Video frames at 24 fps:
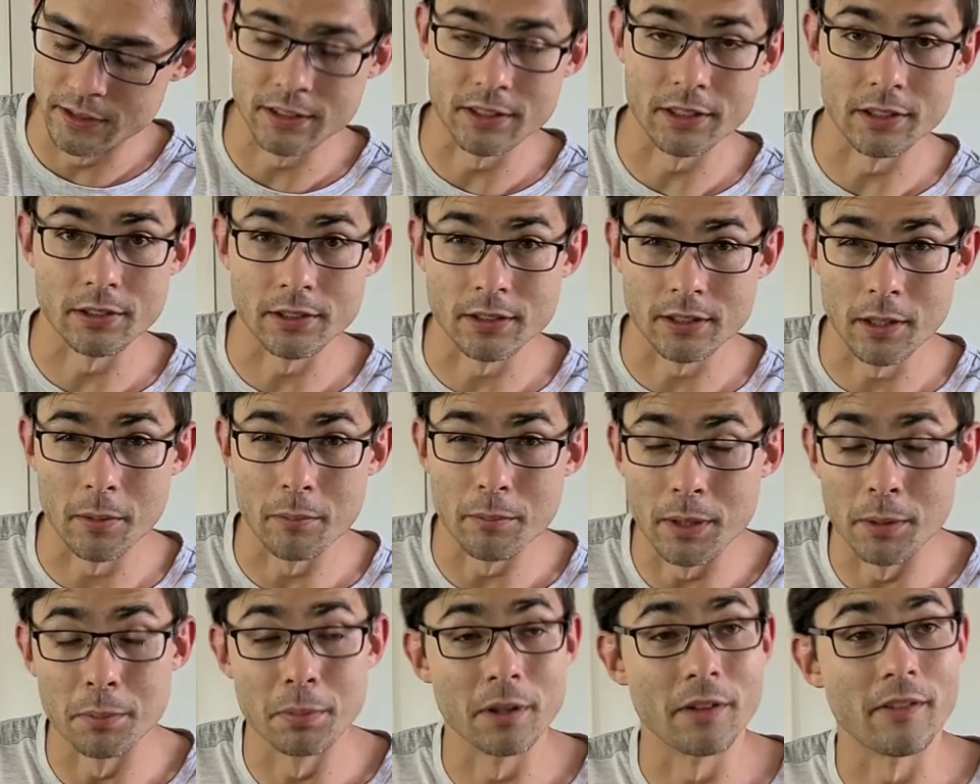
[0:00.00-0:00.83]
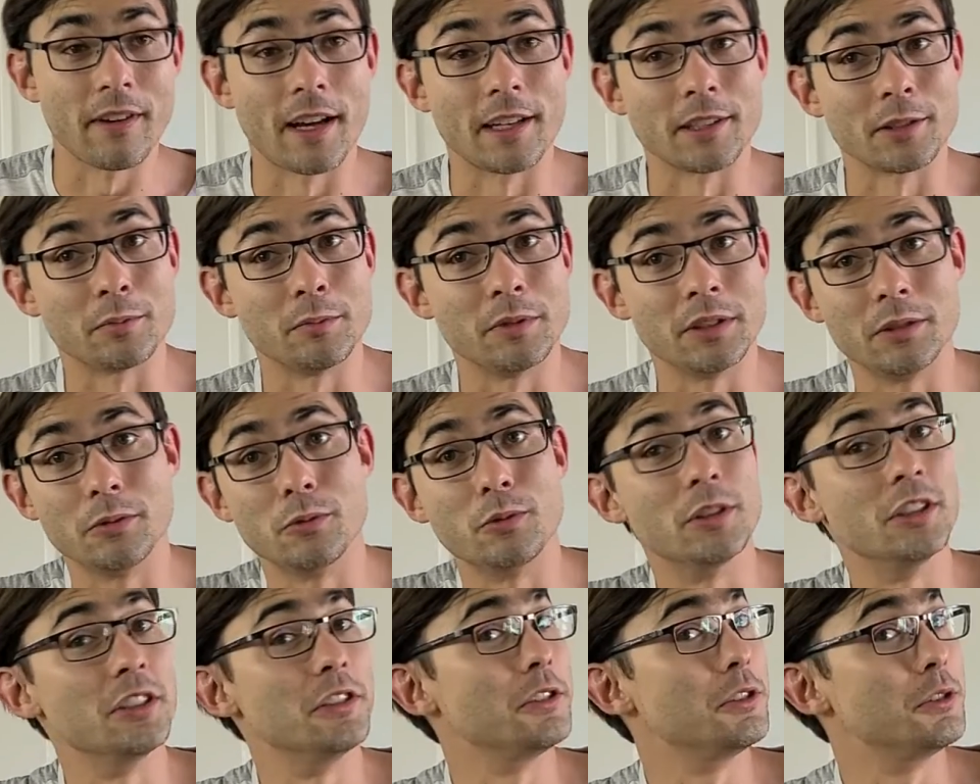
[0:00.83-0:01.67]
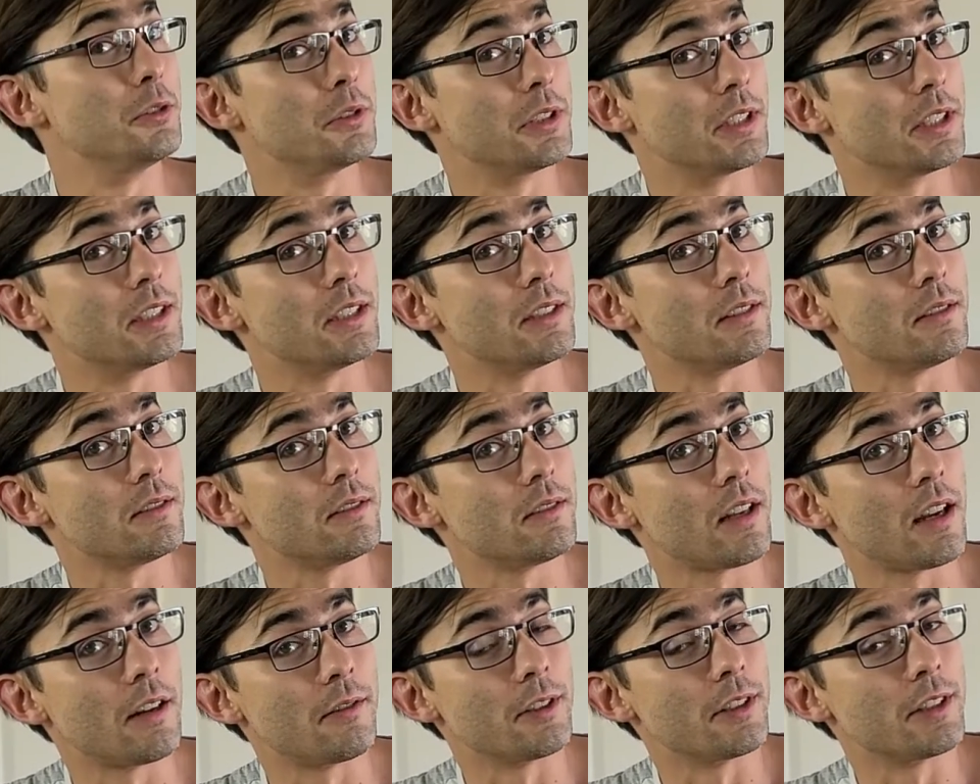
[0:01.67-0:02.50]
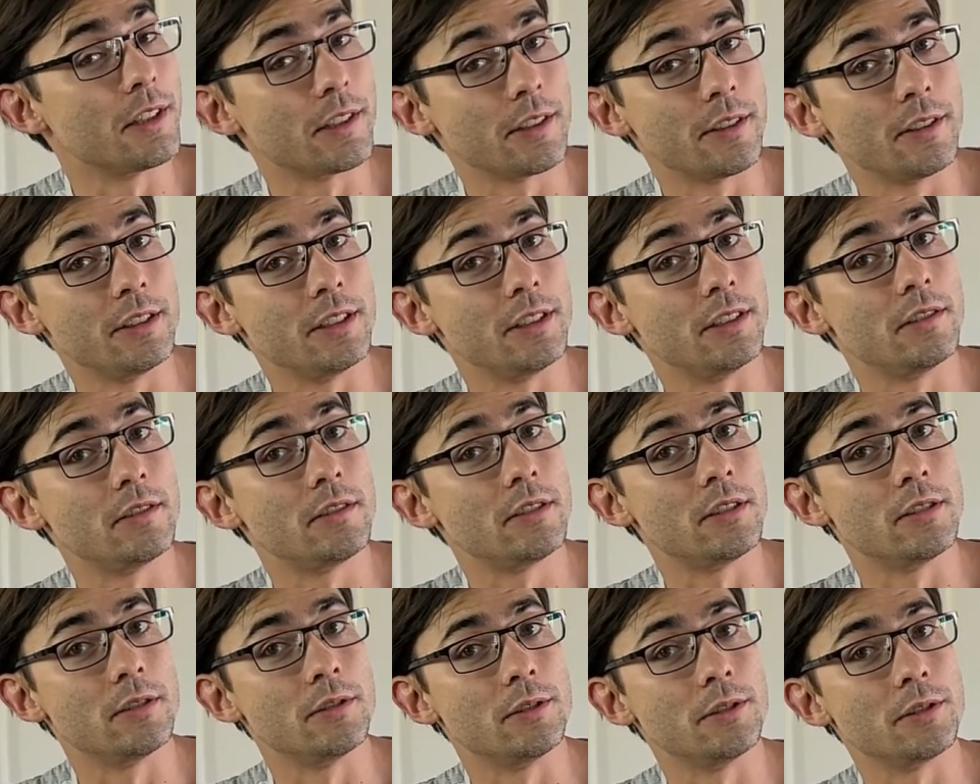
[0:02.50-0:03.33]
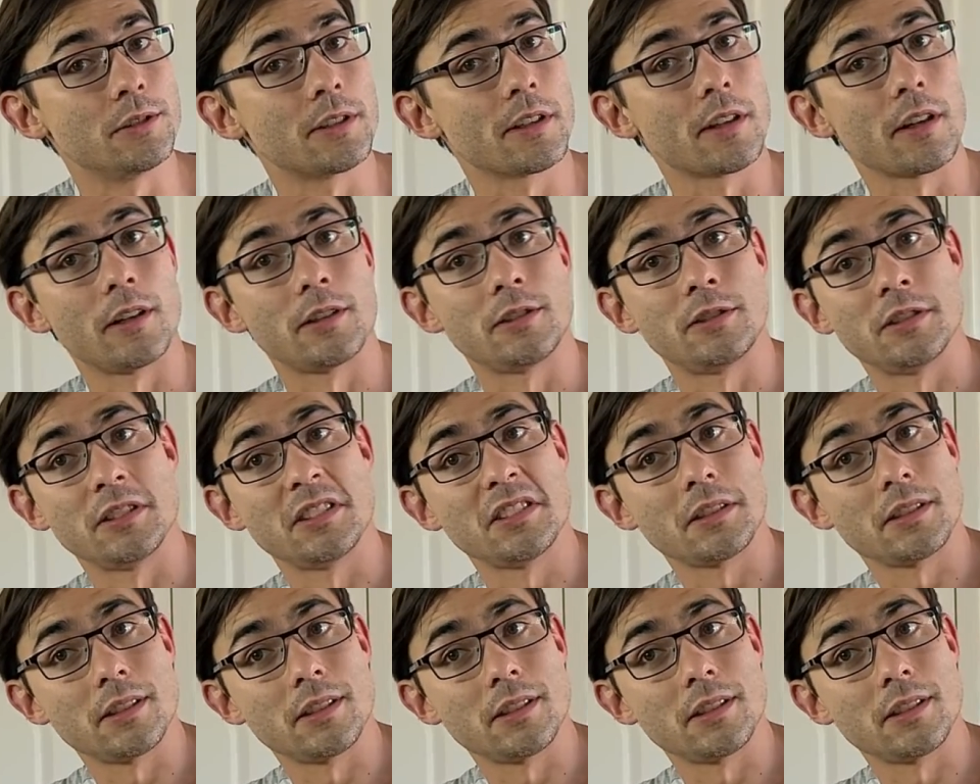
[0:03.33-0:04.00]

So some people have asked me, will you get everything you need to use the cartridges?